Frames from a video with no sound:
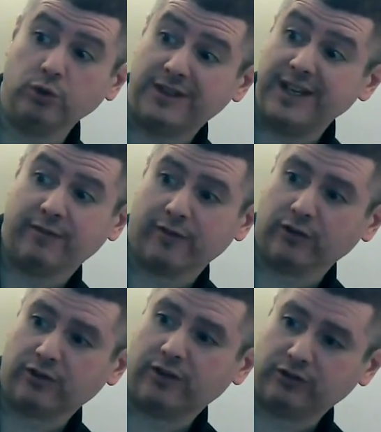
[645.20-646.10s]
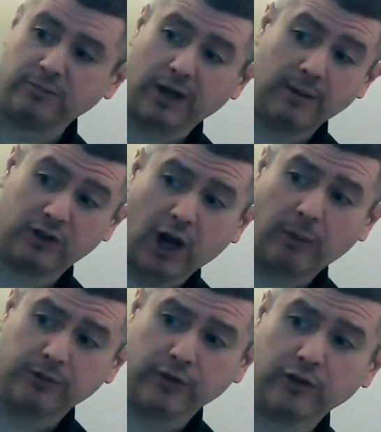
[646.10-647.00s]
don't do D first. Sometimes it
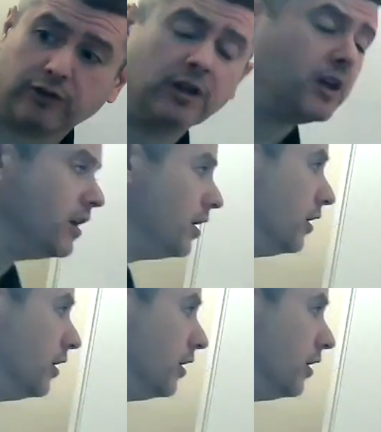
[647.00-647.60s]
comes first.